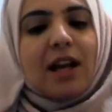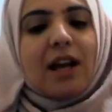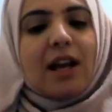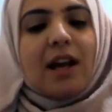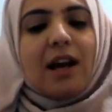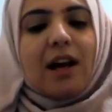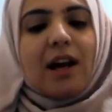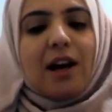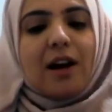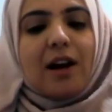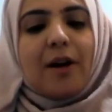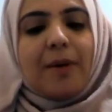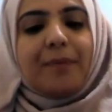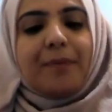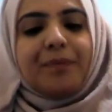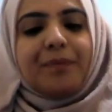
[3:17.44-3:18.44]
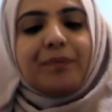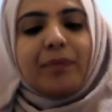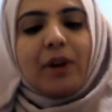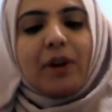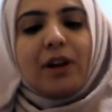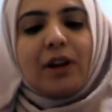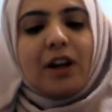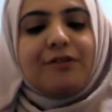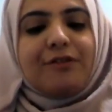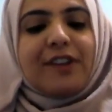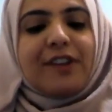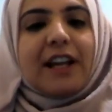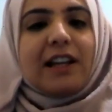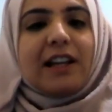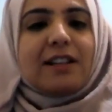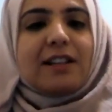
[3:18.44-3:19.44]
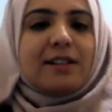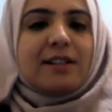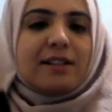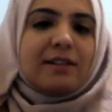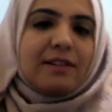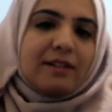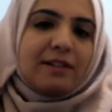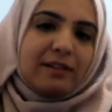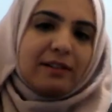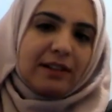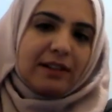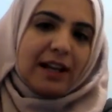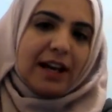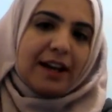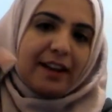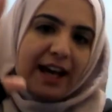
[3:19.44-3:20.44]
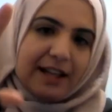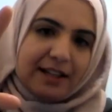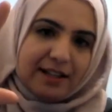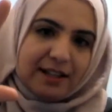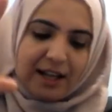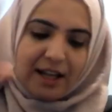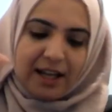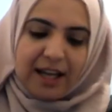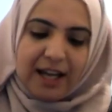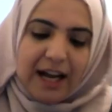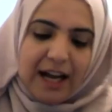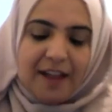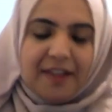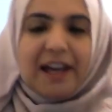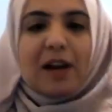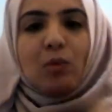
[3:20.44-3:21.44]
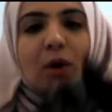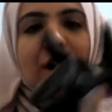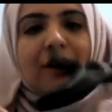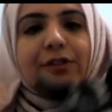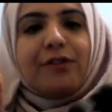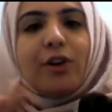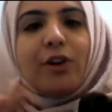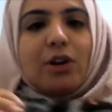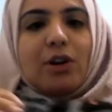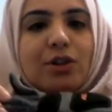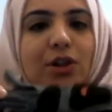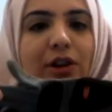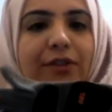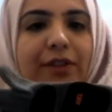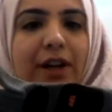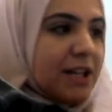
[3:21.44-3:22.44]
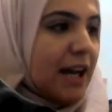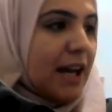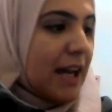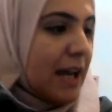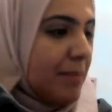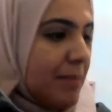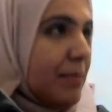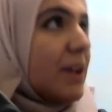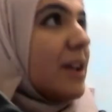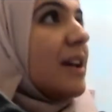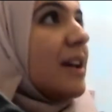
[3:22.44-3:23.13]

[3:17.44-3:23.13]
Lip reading: fingerless like that. And then one for sort of autumn time.